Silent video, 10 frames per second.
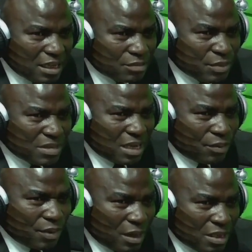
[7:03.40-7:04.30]
It's being
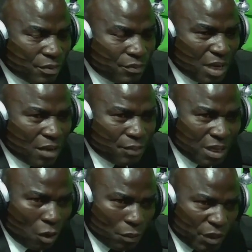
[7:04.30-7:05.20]
celebrated. It's uh, being
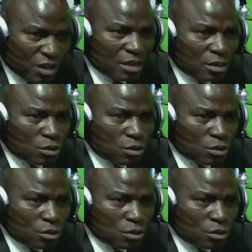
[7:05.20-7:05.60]
commemorated